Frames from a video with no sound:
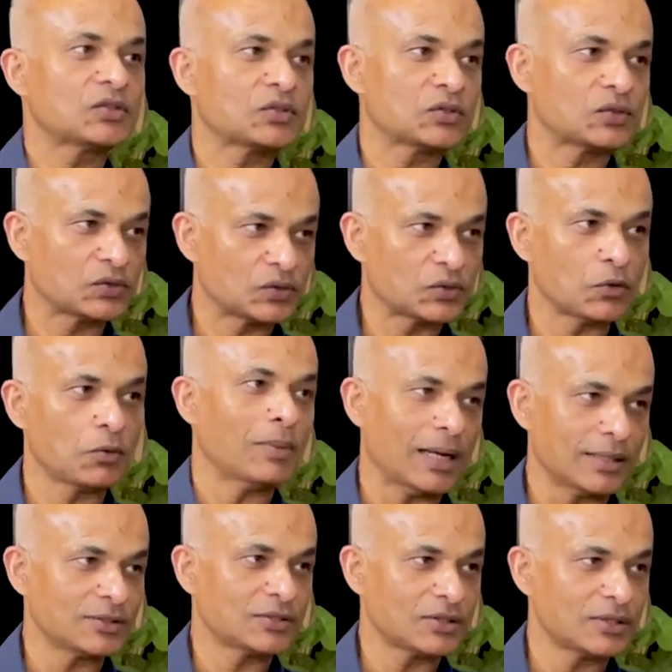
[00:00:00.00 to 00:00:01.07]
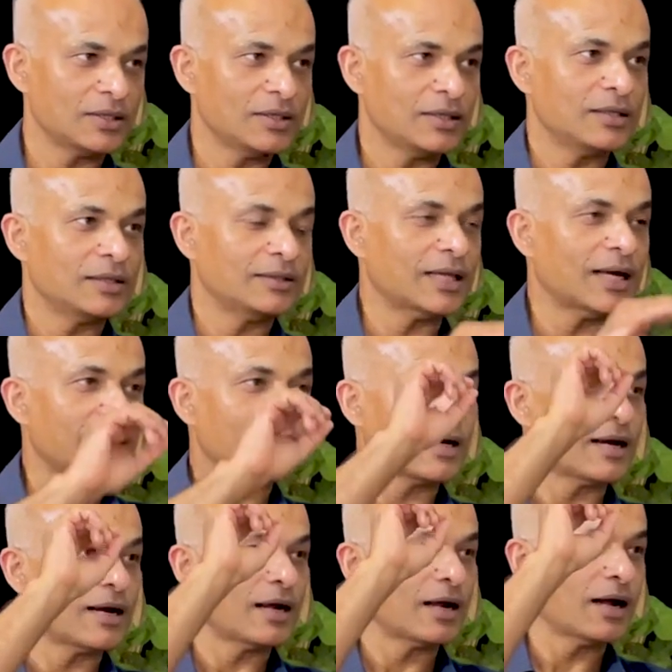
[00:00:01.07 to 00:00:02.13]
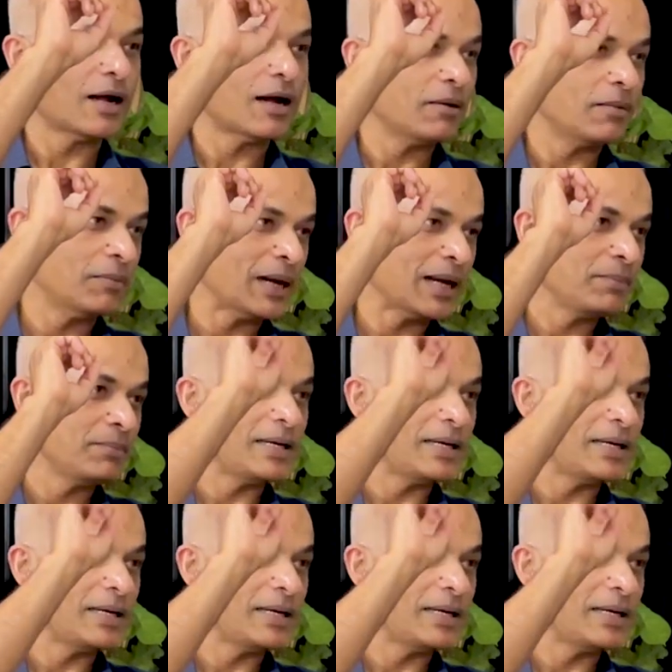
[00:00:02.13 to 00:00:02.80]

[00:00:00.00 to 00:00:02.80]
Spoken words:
so much that my